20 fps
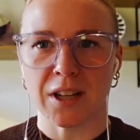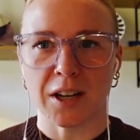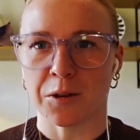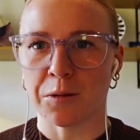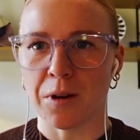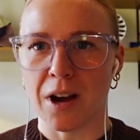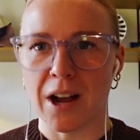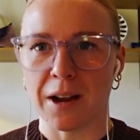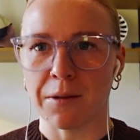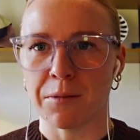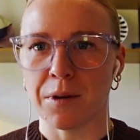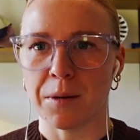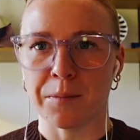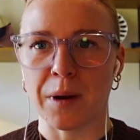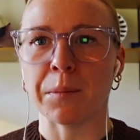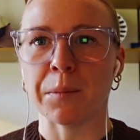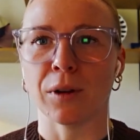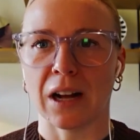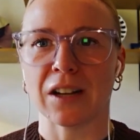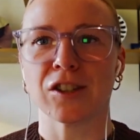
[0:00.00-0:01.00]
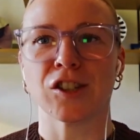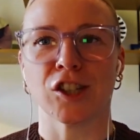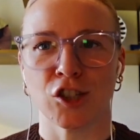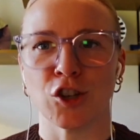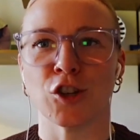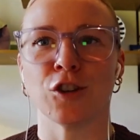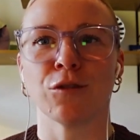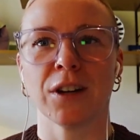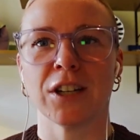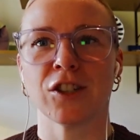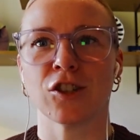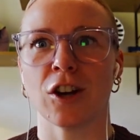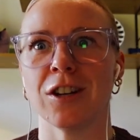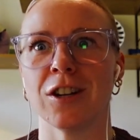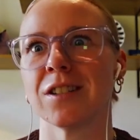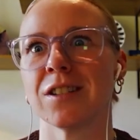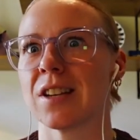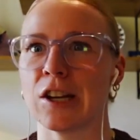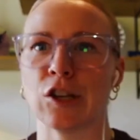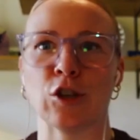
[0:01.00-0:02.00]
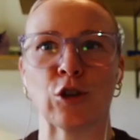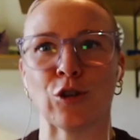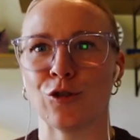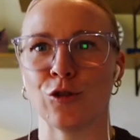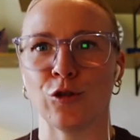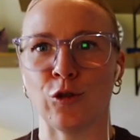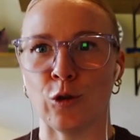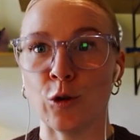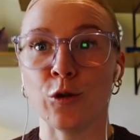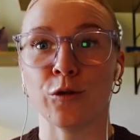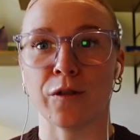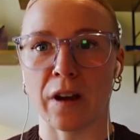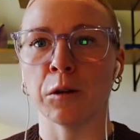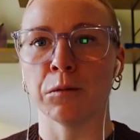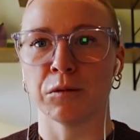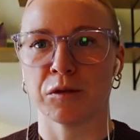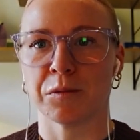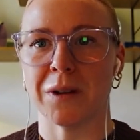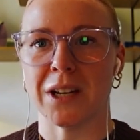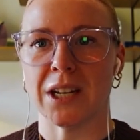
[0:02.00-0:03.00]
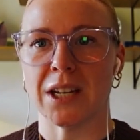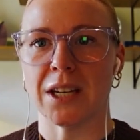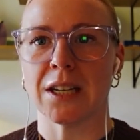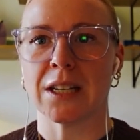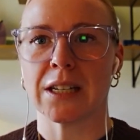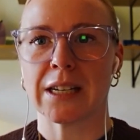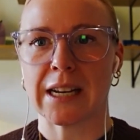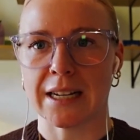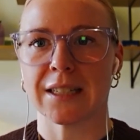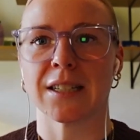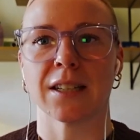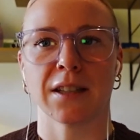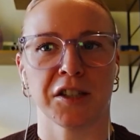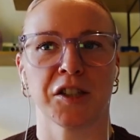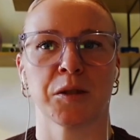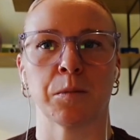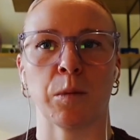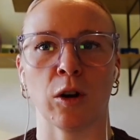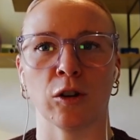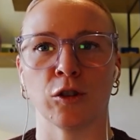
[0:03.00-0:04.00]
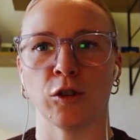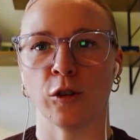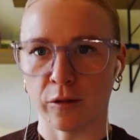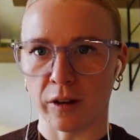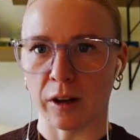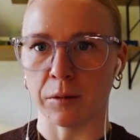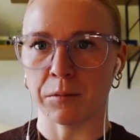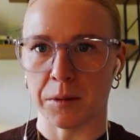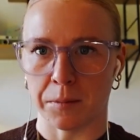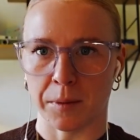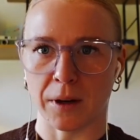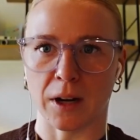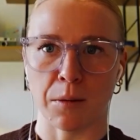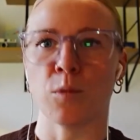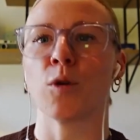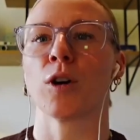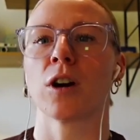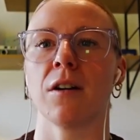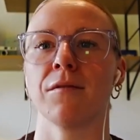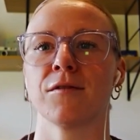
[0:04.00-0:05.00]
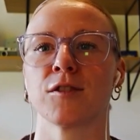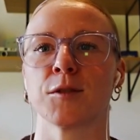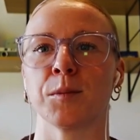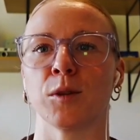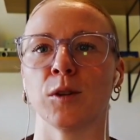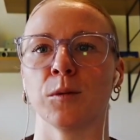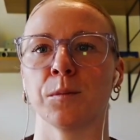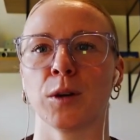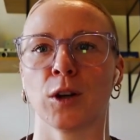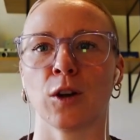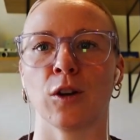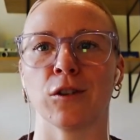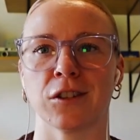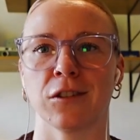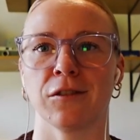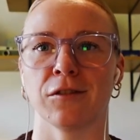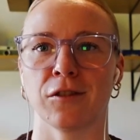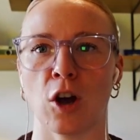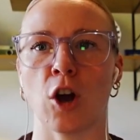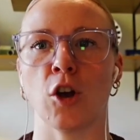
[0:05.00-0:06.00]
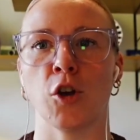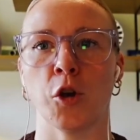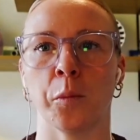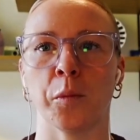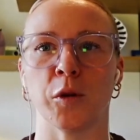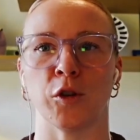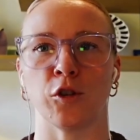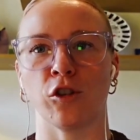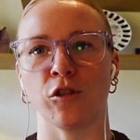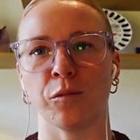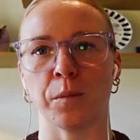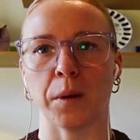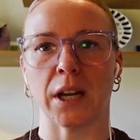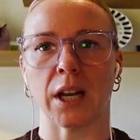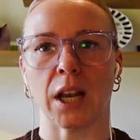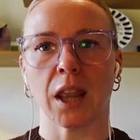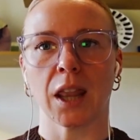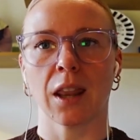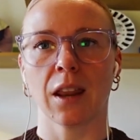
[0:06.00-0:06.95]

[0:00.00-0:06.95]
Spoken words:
a way when people actually do reach out and say, you've helped me get to this spot, you've helped me become more comfortable because of how open you've been.